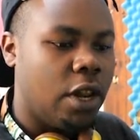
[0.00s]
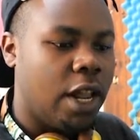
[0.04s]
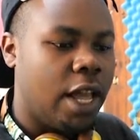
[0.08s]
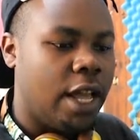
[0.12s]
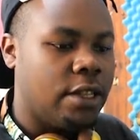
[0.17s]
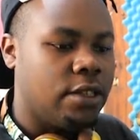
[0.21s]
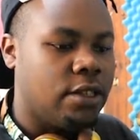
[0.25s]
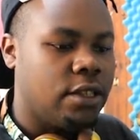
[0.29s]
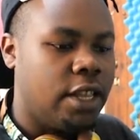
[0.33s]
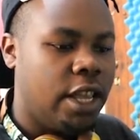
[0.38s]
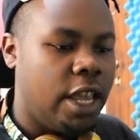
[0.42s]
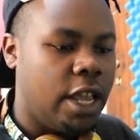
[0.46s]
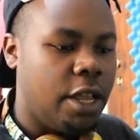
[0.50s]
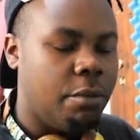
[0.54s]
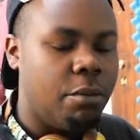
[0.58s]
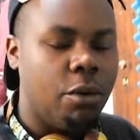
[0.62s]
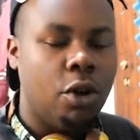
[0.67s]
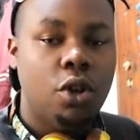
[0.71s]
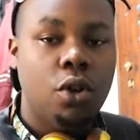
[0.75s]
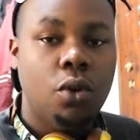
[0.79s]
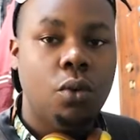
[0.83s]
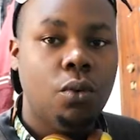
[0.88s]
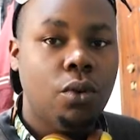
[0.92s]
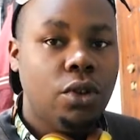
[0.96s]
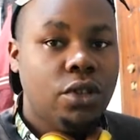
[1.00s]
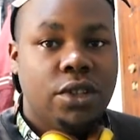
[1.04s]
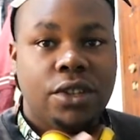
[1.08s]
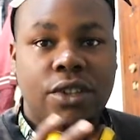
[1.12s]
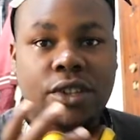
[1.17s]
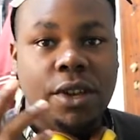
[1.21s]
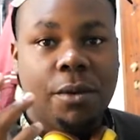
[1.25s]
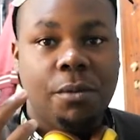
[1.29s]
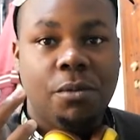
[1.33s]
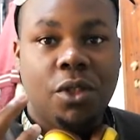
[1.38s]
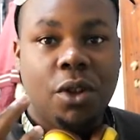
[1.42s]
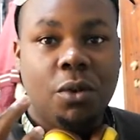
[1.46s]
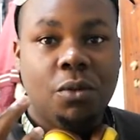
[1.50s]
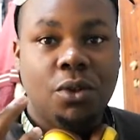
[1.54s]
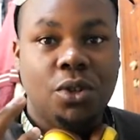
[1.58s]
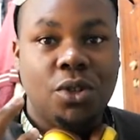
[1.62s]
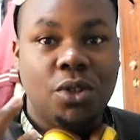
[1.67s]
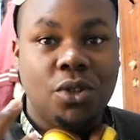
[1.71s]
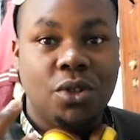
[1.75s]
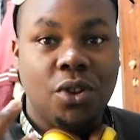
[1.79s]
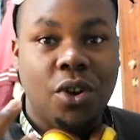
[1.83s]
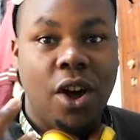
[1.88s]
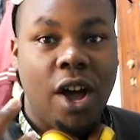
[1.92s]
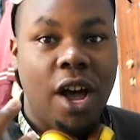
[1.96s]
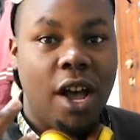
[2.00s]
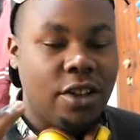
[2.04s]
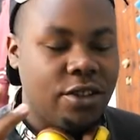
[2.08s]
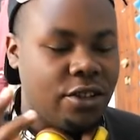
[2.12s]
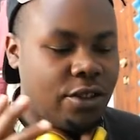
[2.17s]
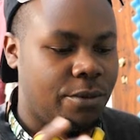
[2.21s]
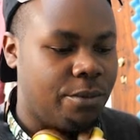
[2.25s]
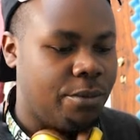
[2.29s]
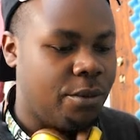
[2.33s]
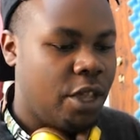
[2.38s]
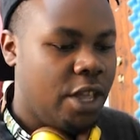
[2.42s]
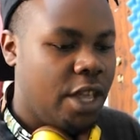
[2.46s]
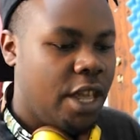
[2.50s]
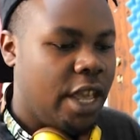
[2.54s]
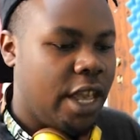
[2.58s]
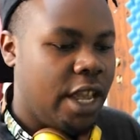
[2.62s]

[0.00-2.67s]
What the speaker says: landscape, which is something which is so awesome.